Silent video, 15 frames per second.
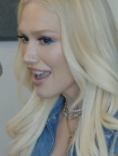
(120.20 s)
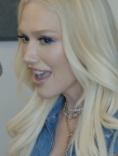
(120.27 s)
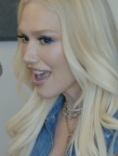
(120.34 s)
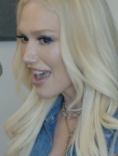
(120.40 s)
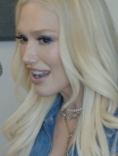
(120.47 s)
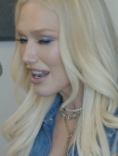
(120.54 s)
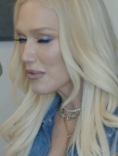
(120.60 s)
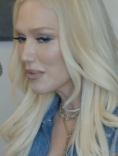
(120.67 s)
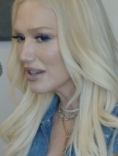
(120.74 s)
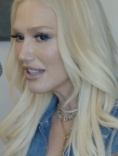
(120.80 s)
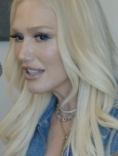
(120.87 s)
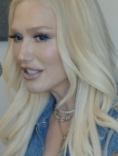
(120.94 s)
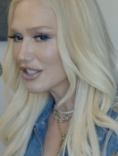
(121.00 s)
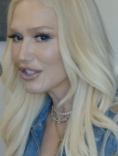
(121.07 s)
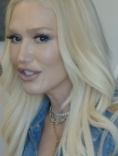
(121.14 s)
And I went
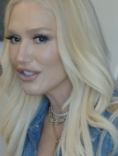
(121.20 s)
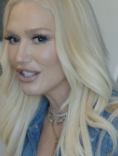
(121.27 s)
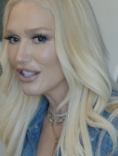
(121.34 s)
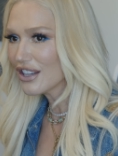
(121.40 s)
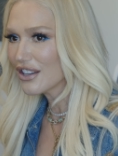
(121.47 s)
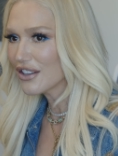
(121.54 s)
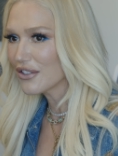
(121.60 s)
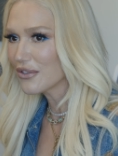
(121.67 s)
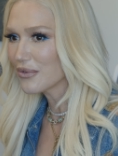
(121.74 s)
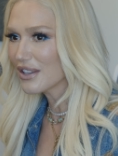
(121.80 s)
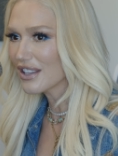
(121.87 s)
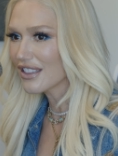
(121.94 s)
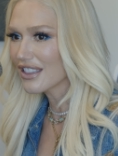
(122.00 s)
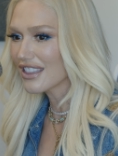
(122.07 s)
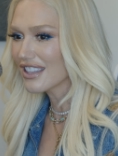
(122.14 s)
in the studio
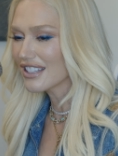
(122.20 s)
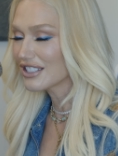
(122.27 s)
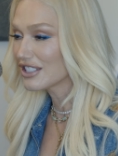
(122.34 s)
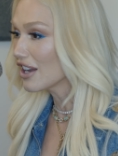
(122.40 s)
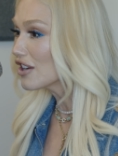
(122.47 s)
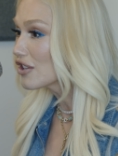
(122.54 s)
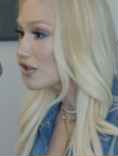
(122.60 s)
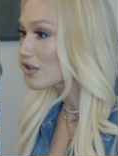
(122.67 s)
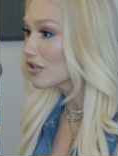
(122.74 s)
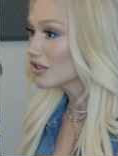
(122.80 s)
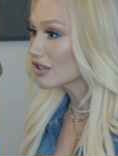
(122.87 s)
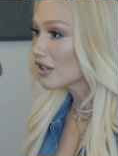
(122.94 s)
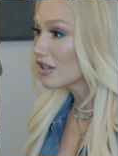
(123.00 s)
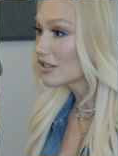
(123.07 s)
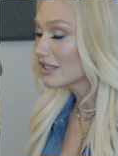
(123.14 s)
with this young girl
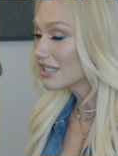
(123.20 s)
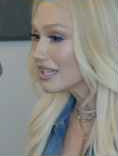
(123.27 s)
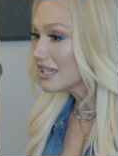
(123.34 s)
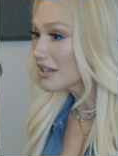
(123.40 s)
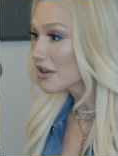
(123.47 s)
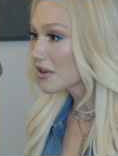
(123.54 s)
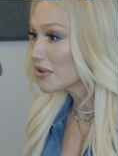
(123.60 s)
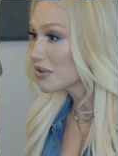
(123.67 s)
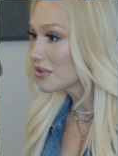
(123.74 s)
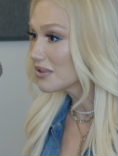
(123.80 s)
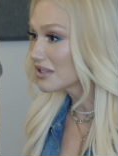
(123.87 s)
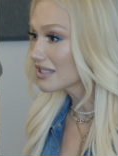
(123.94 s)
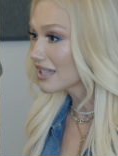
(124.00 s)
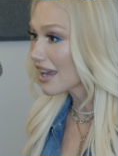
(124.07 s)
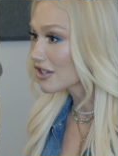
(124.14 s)
called Nico, who
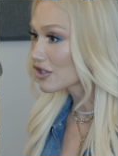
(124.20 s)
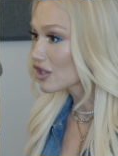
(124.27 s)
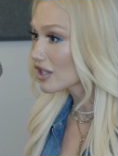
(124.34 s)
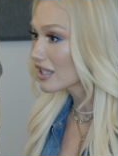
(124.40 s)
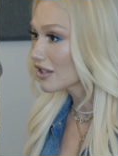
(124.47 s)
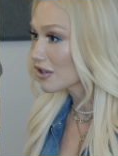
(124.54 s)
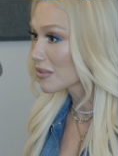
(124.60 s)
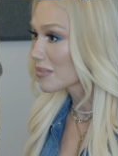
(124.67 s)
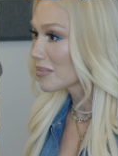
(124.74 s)
is actually her